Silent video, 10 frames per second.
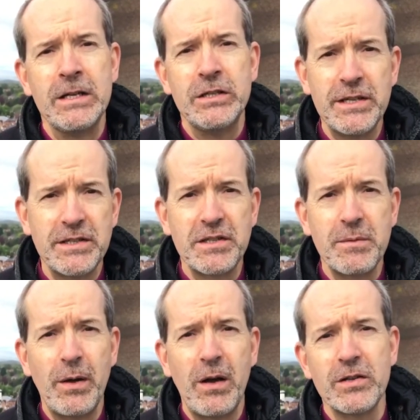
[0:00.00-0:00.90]
Jesus'
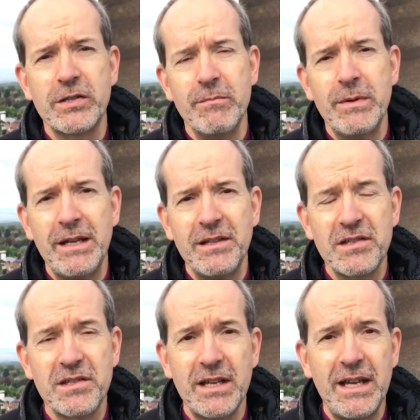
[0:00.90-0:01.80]
departure
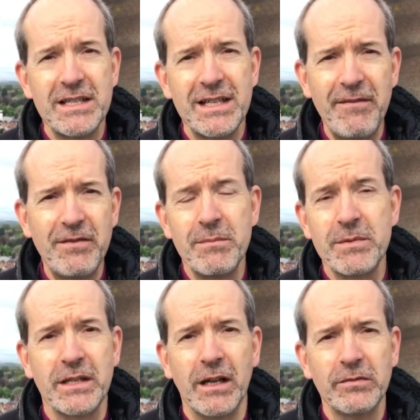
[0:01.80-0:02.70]
means he's left
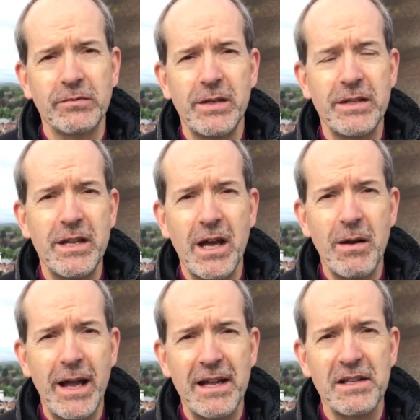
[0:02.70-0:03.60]
himself with no
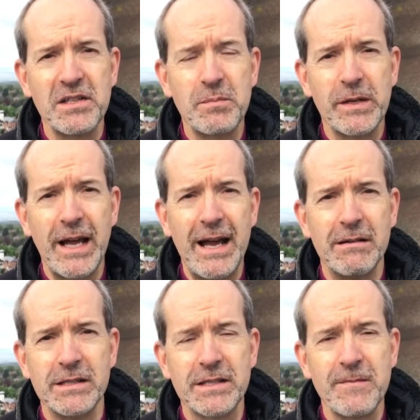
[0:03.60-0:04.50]
hands but
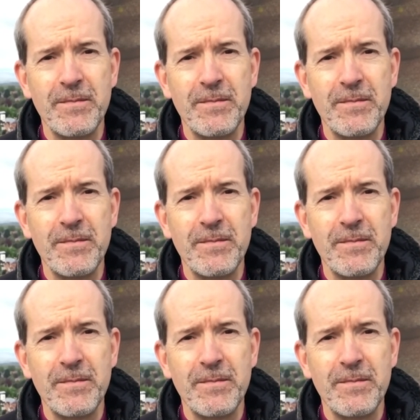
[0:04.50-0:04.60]
ours.